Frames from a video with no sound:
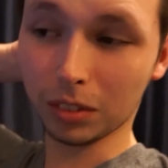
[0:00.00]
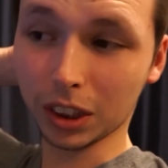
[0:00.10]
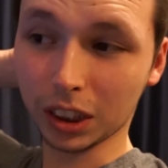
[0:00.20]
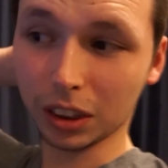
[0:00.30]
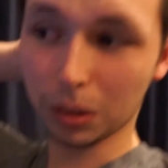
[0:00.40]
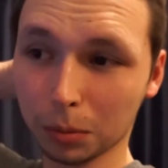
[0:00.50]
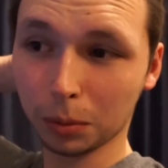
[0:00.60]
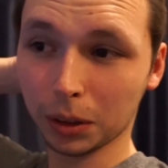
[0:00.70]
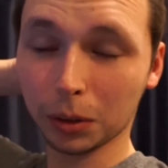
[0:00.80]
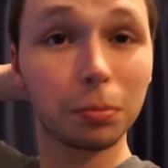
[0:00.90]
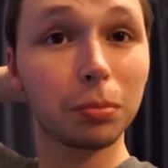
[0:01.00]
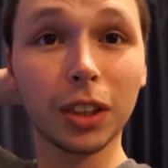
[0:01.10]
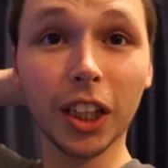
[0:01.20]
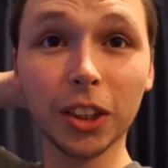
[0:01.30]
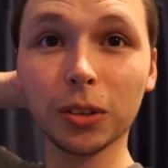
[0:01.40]
And we'll
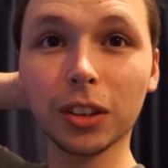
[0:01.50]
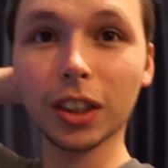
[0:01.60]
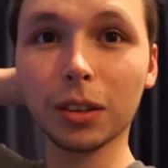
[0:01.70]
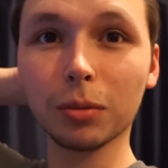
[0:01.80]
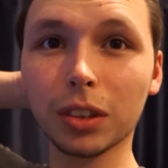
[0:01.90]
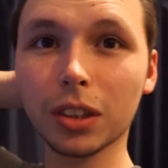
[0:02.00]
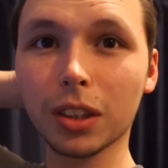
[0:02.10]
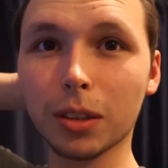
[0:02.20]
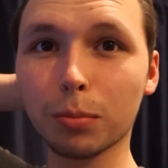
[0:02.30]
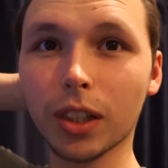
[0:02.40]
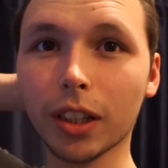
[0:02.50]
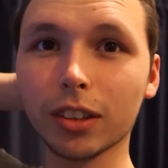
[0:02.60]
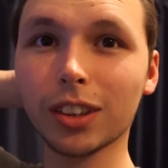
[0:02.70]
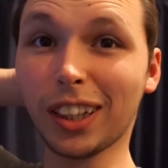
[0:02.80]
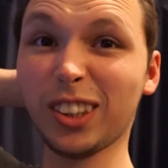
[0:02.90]
catch you again with the
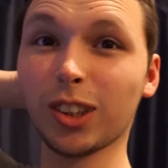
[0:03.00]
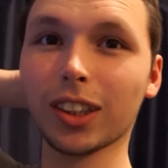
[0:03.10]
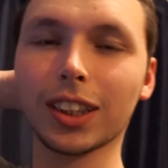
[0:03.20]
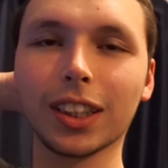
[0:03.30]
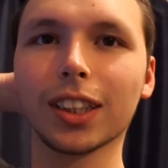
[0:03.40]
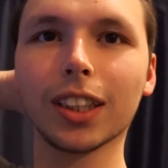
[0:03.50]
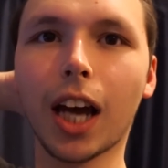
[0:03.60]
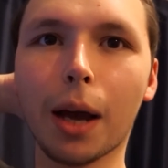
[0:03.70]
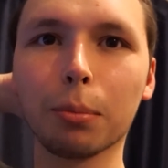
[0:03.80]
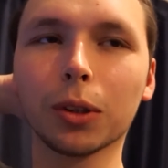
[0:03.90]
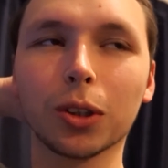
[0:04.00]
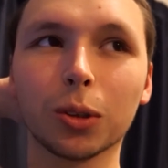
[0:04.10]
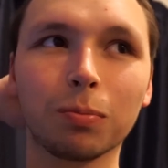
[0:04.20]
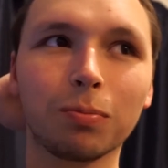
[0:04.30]
next interesting thing that happens.